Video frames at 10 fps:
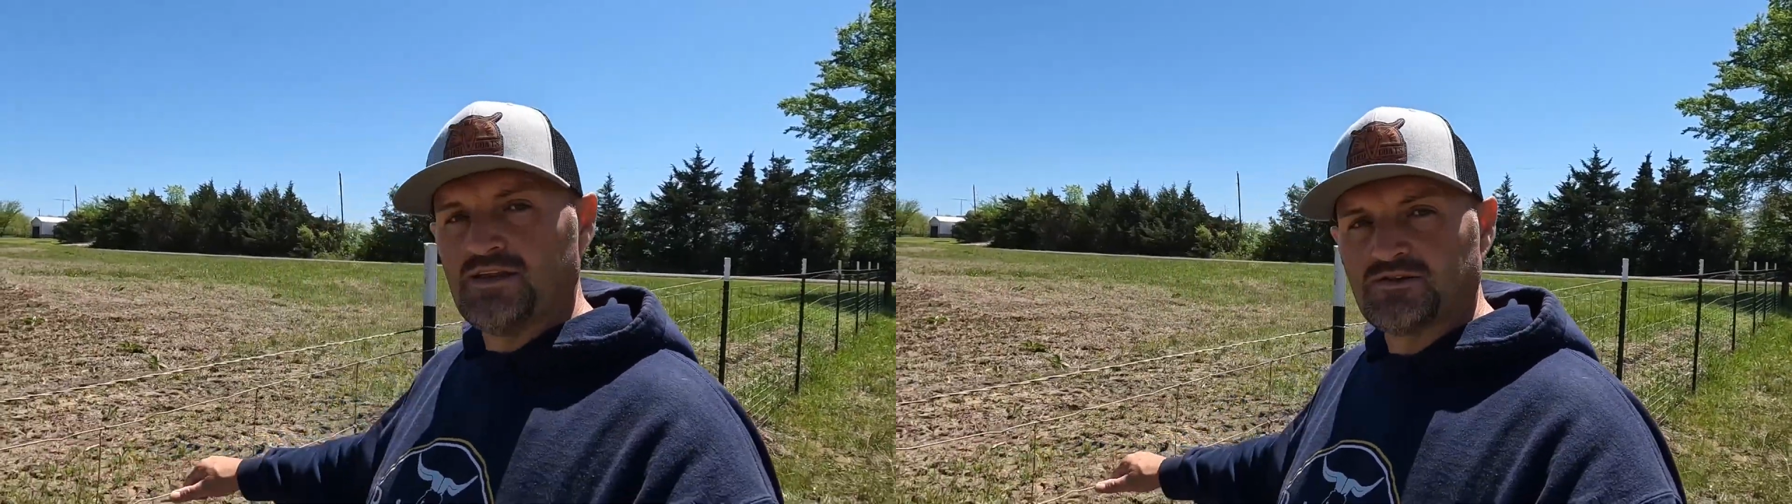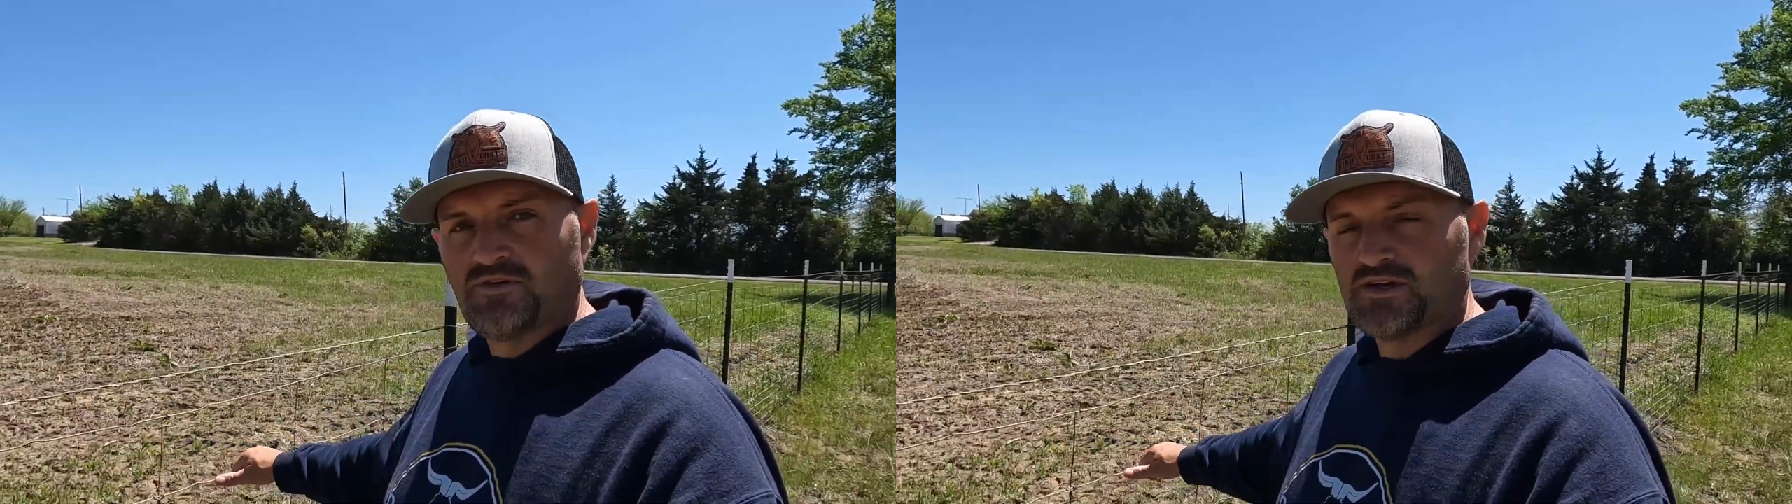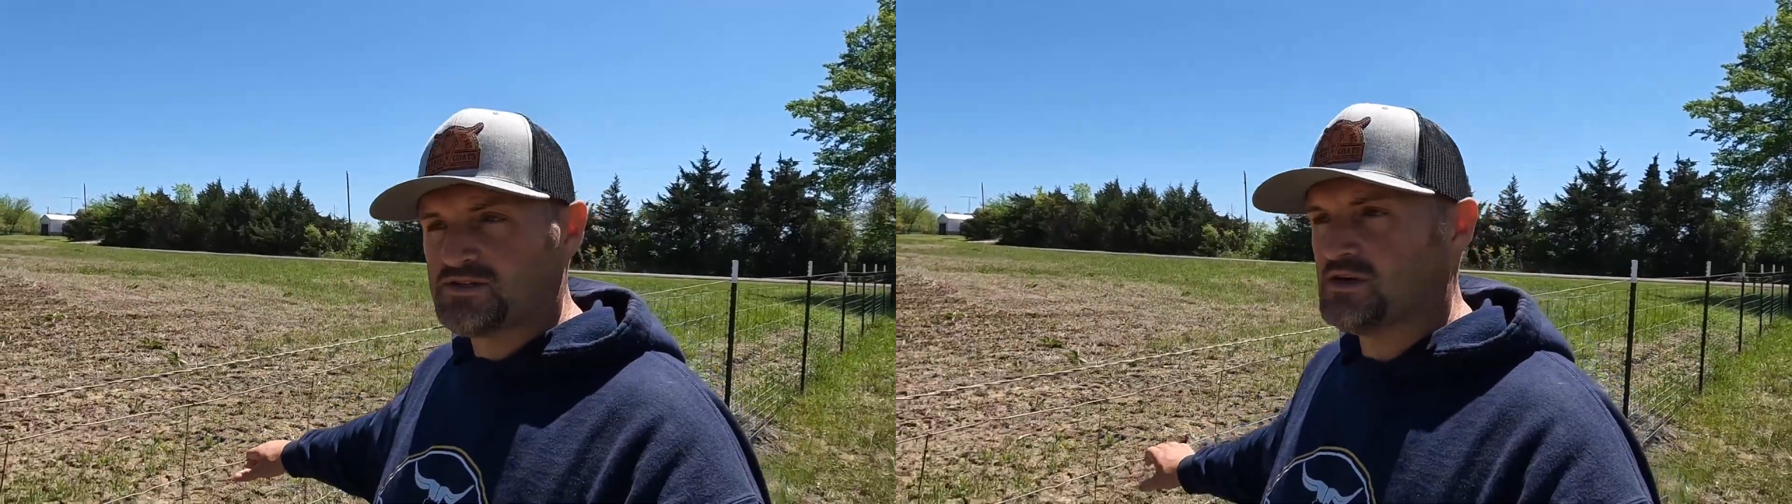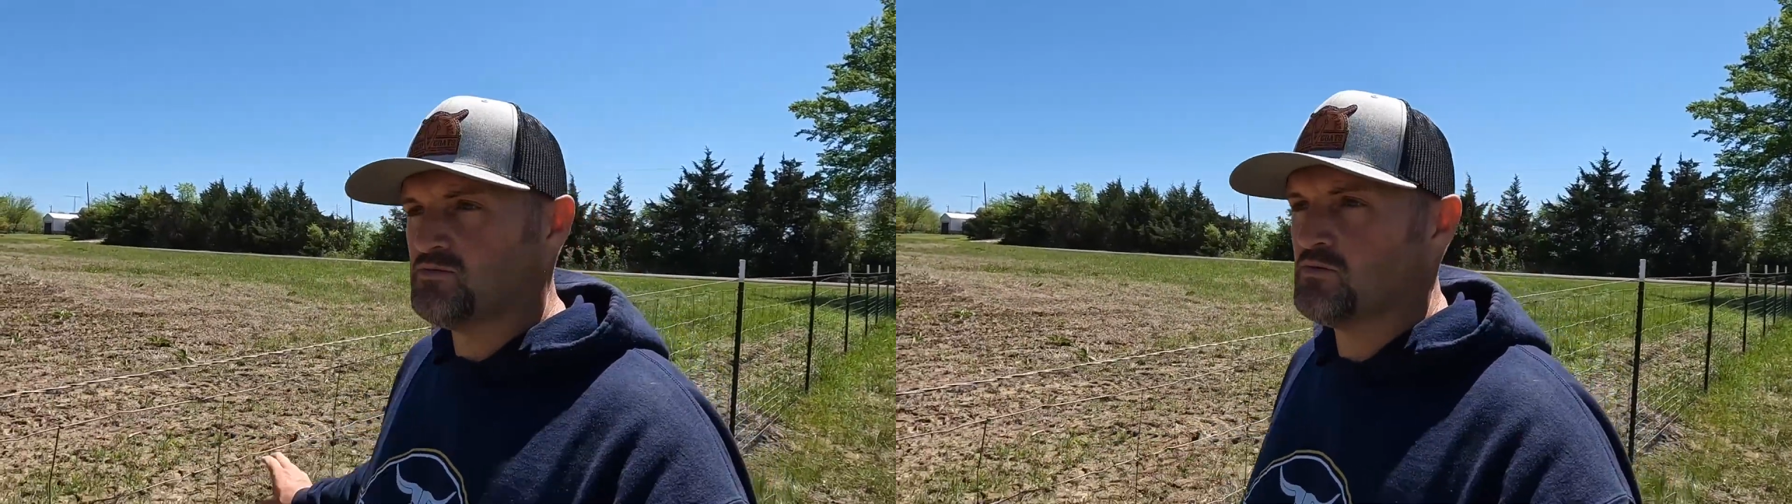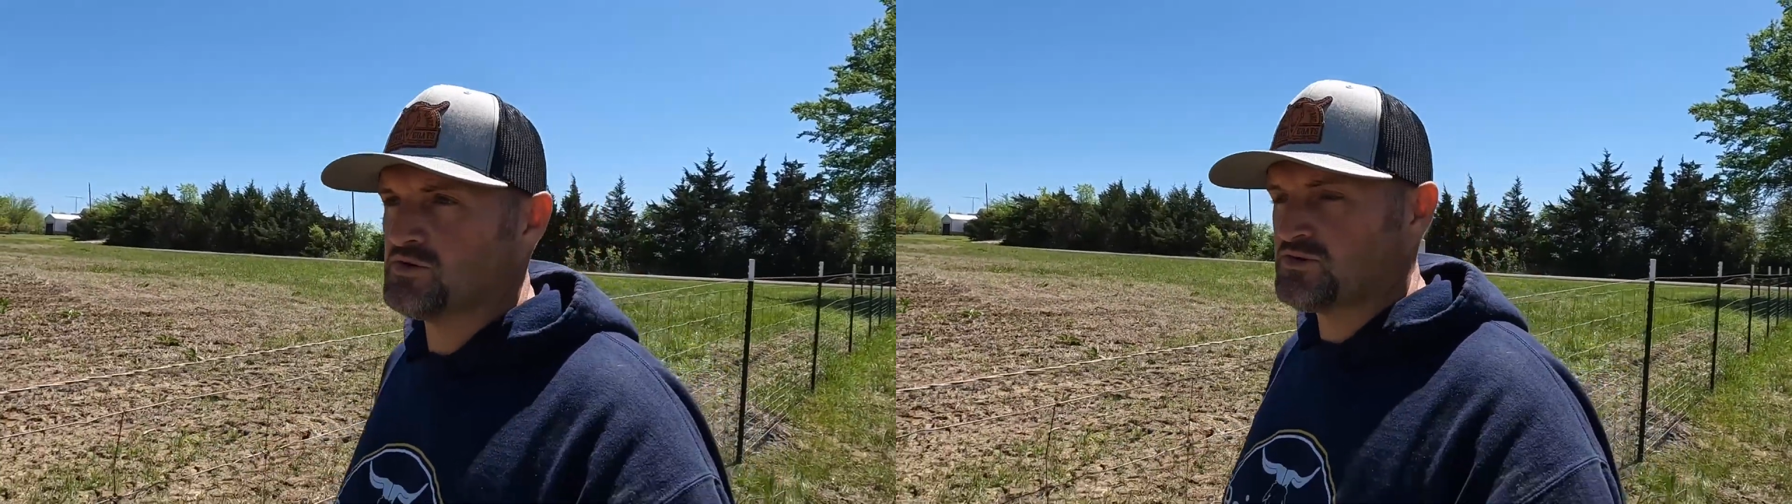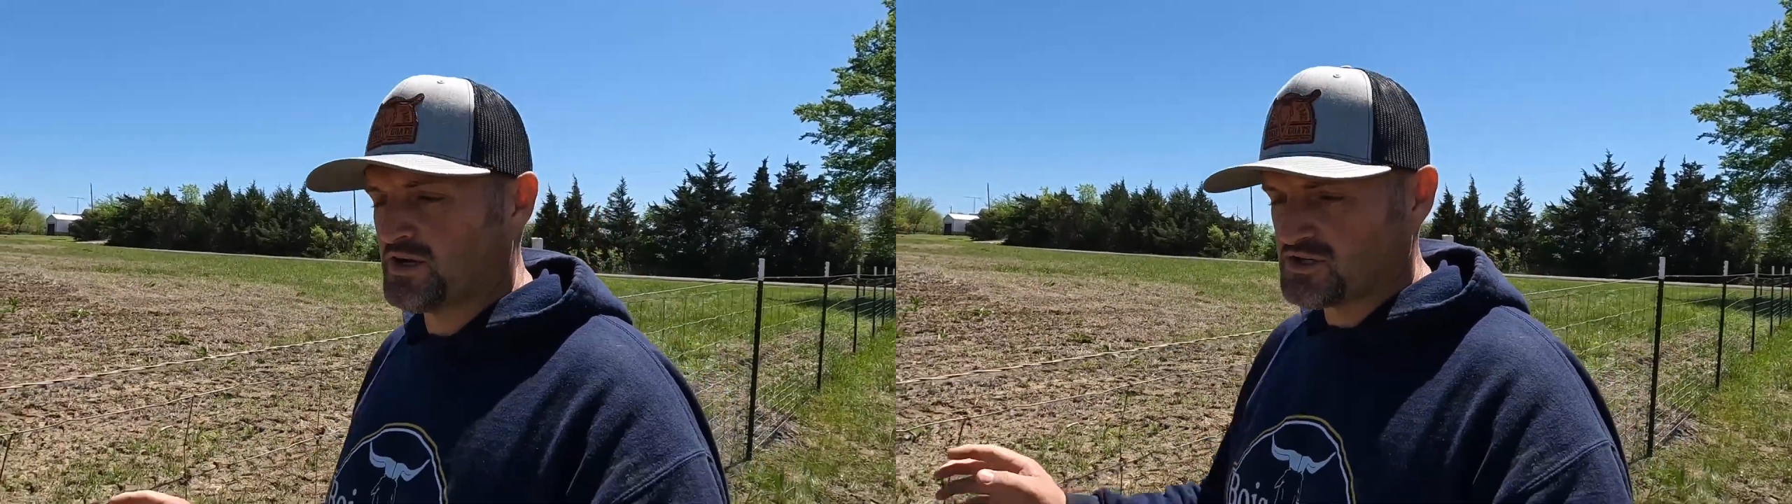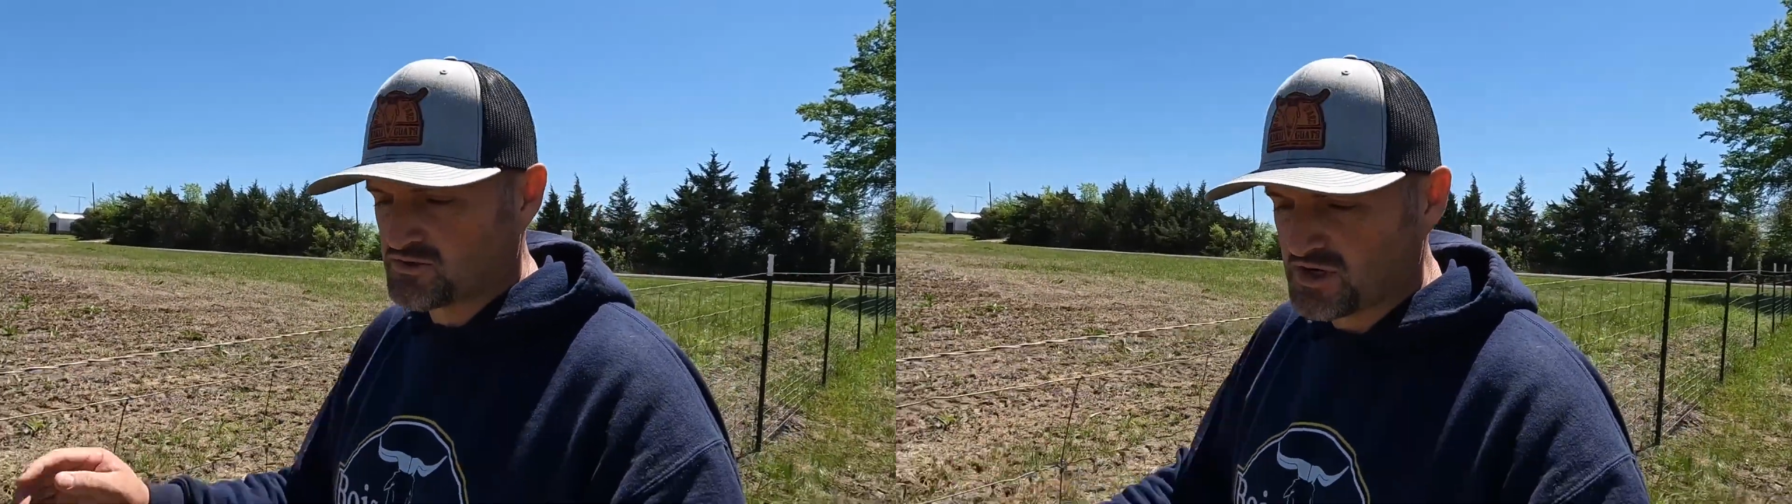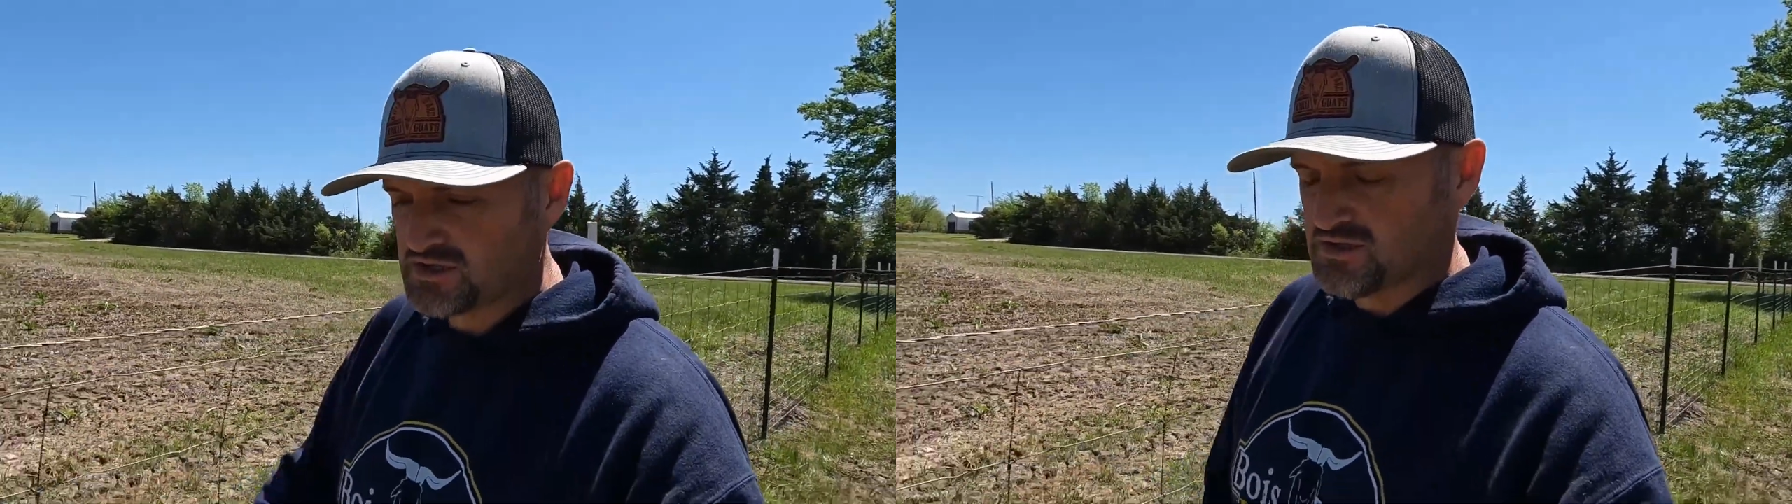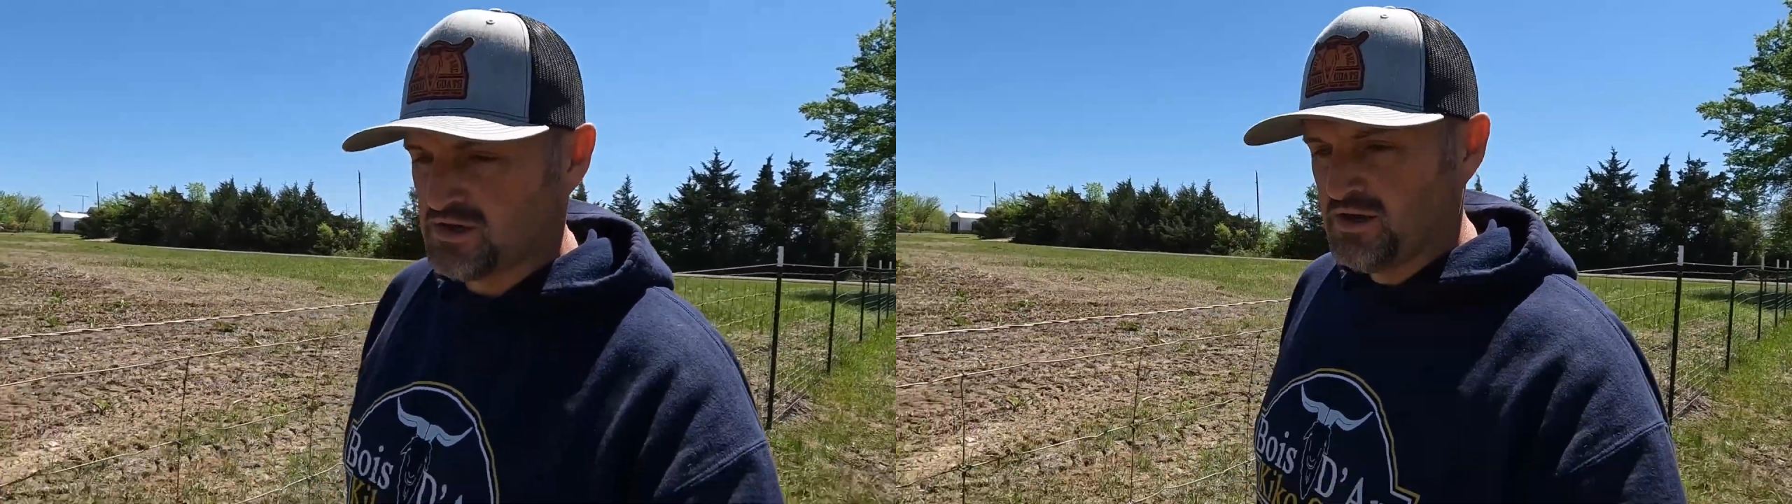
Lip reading: this fence up when we're trying to stretch it.